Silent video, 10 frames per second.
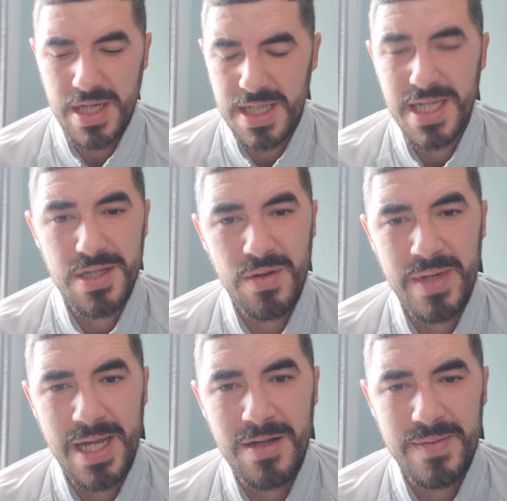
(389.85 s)
actually
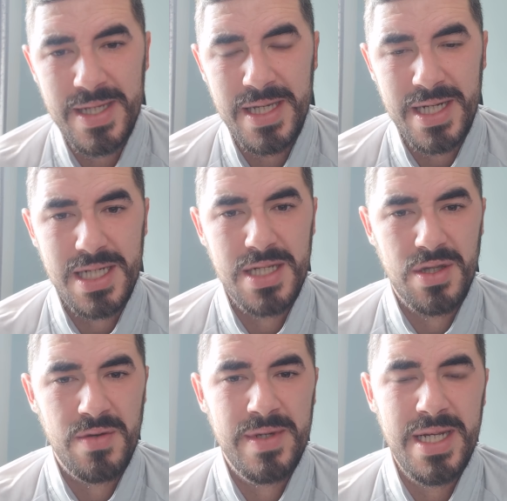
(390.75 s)
doing help and you're actually
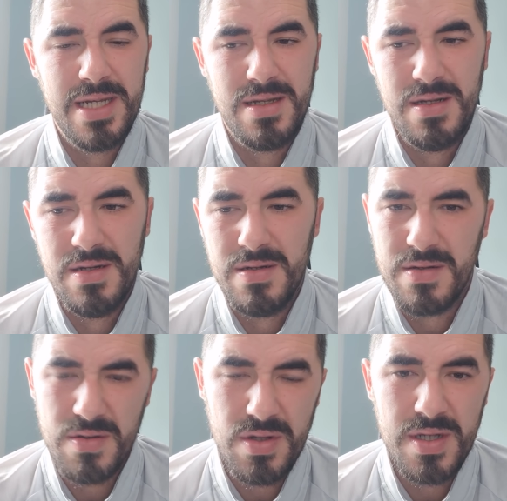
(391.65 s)
doing it,
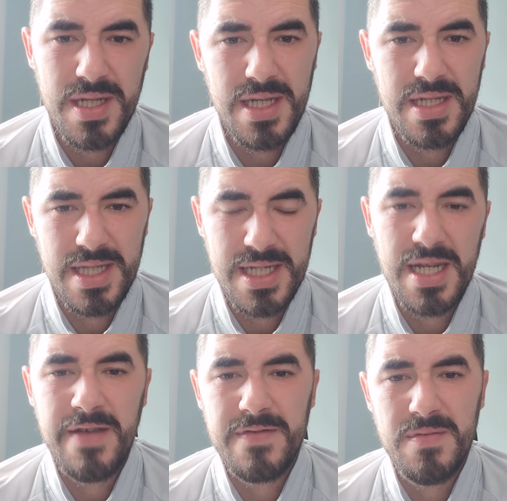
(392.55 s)
good on you, you
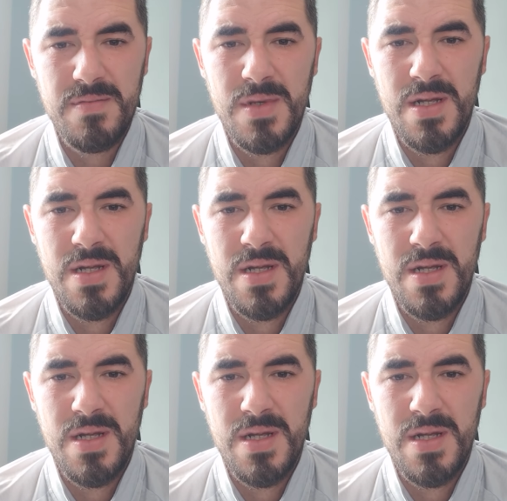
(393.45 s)
deserve them.